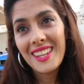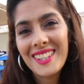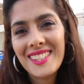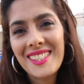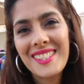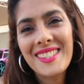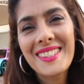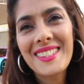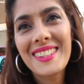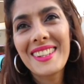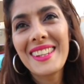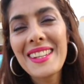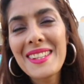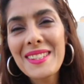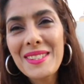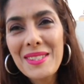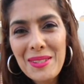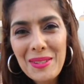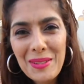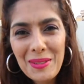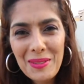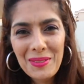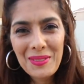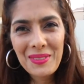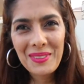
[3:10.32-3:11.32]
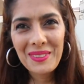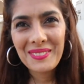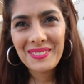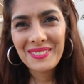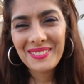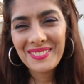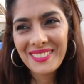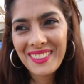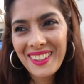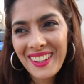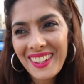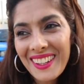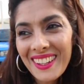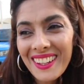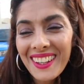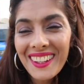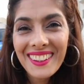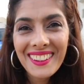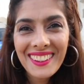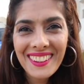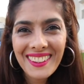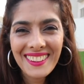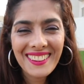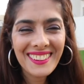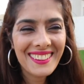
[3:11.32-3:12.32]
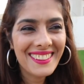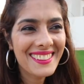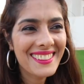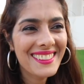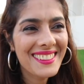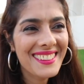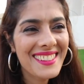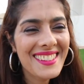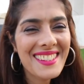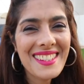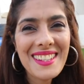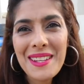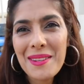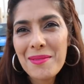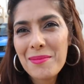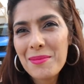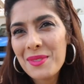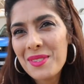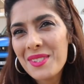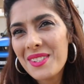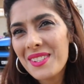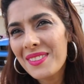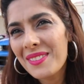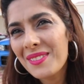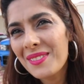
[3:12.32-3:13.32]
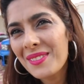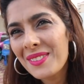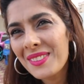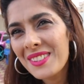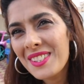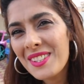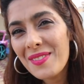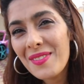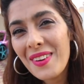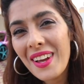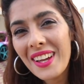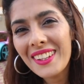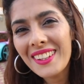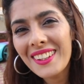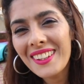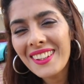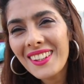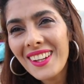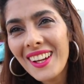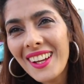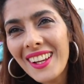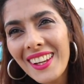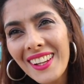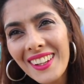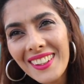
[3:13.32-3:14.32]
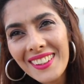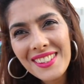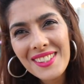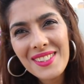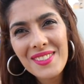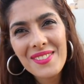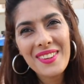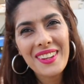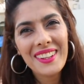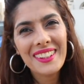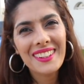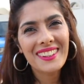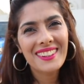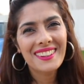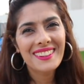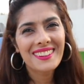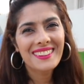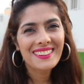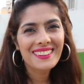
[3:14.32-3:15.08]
Yes, let's go. I like it, this limousine, G-Wagon. I like G-Wagon.